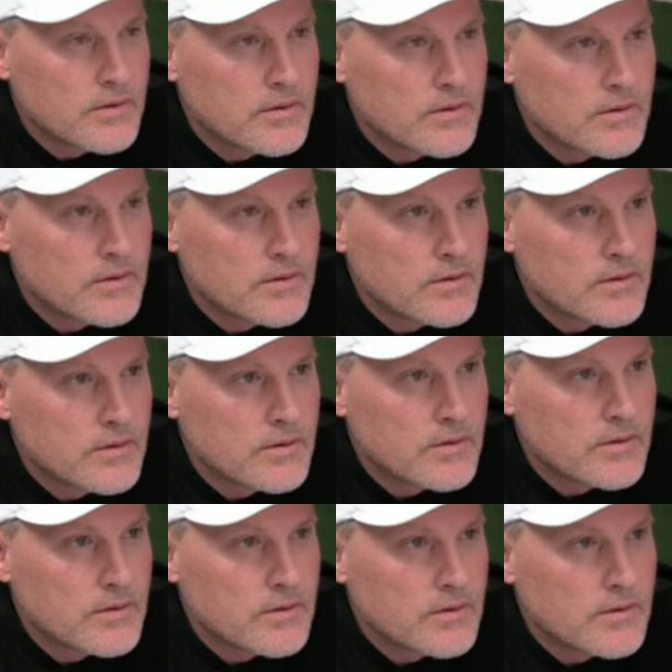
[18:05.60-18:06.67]

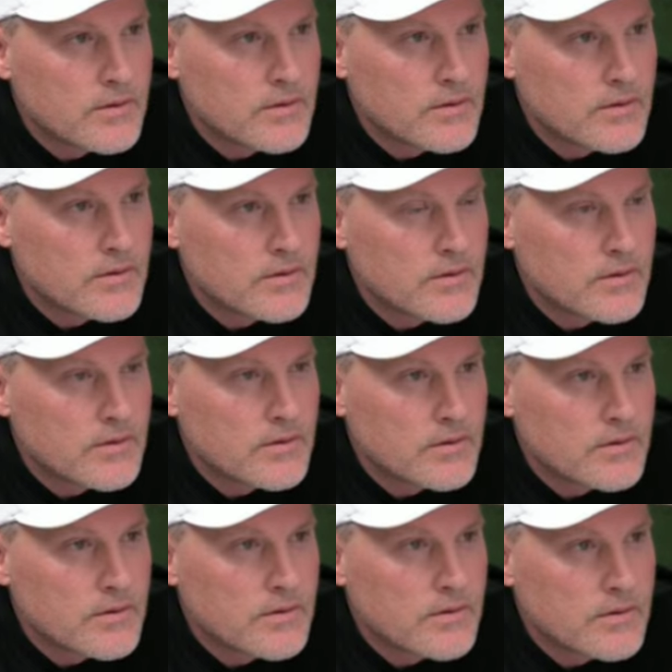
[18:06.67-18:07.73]

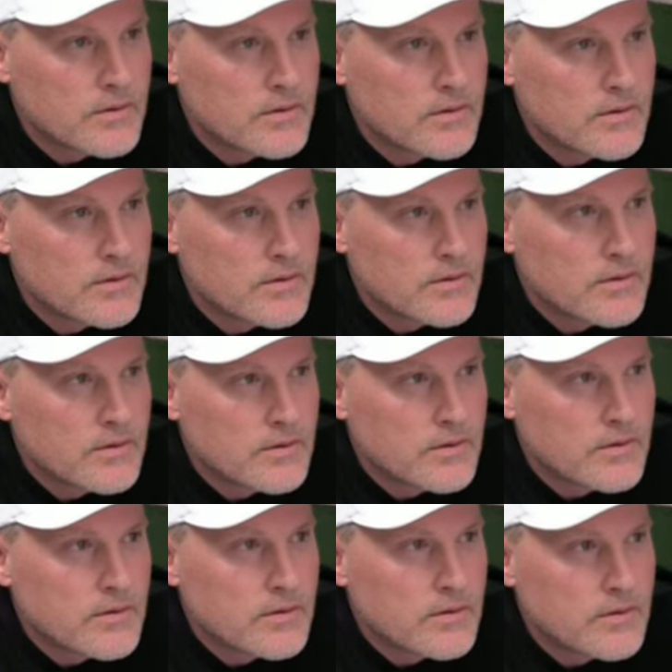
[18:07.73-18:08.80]

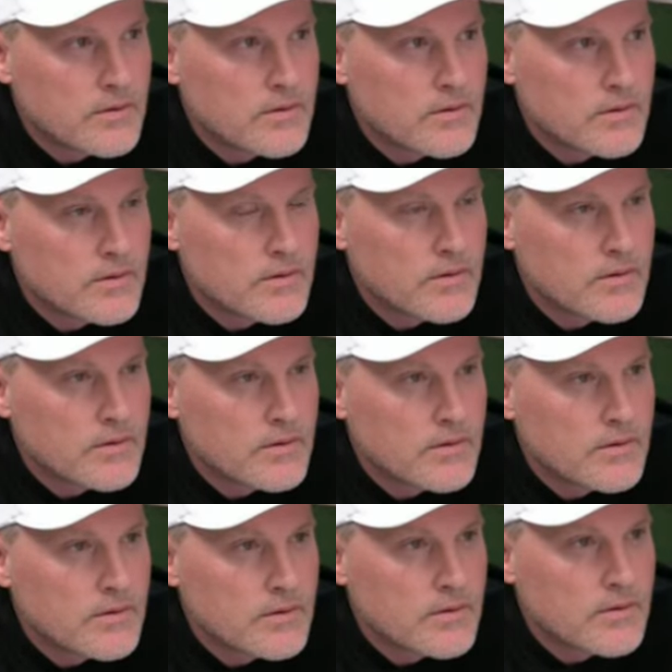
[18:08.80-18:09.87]

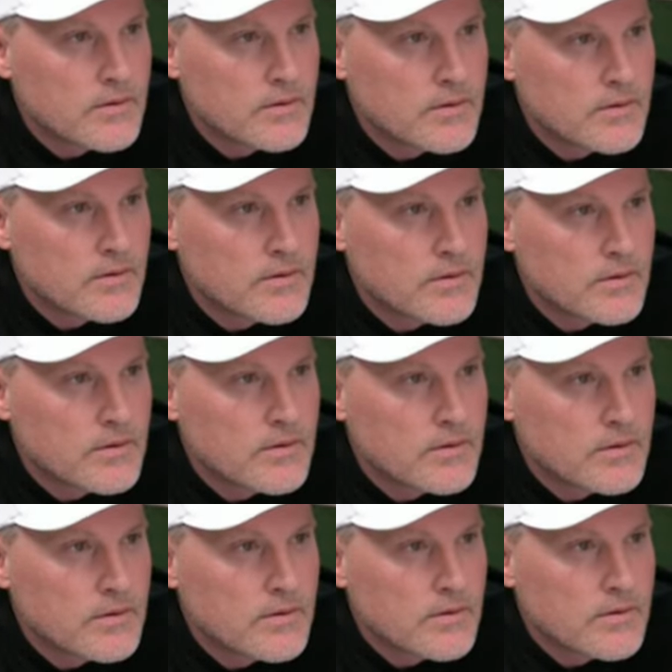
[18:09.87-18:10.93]

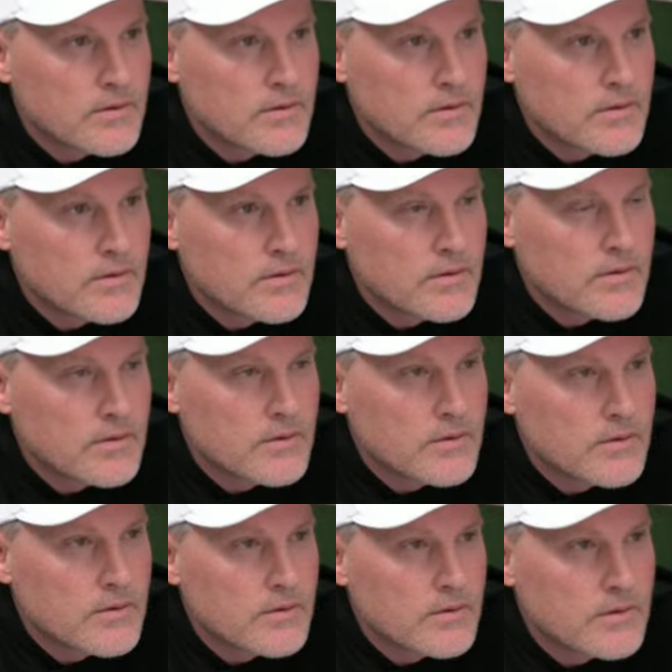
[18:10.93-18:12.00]

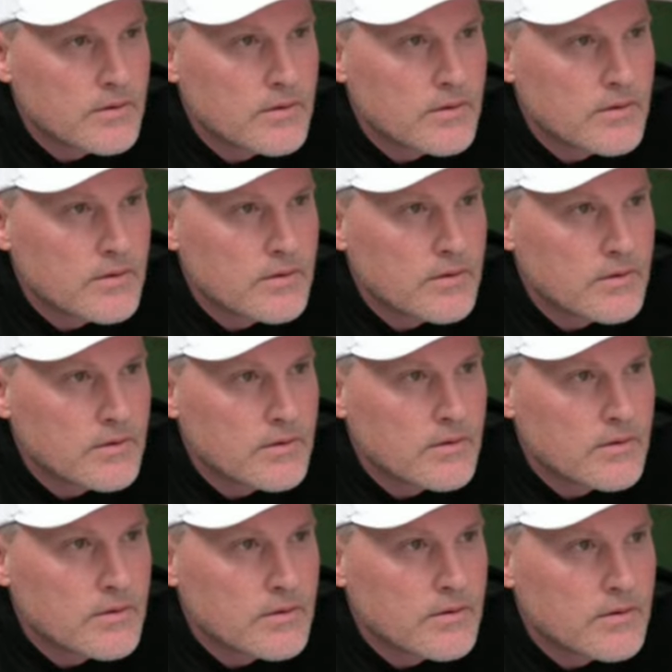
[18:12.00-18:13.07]

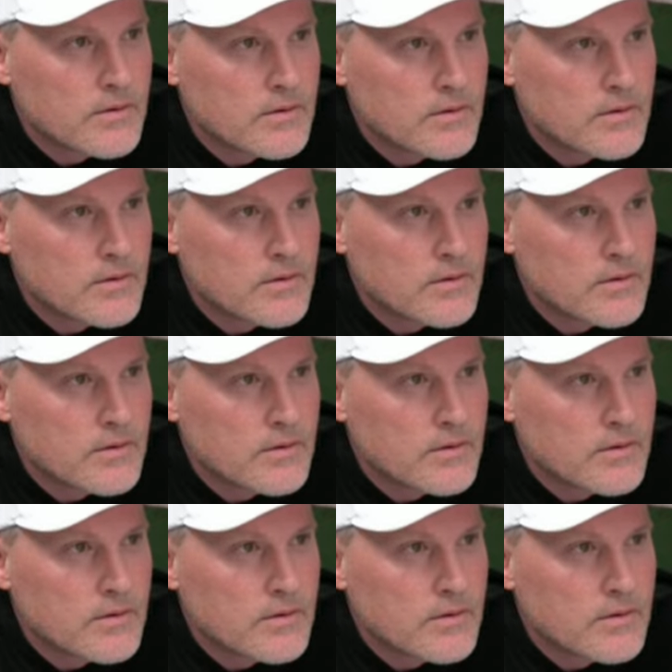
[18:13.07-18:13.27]
(not speaking)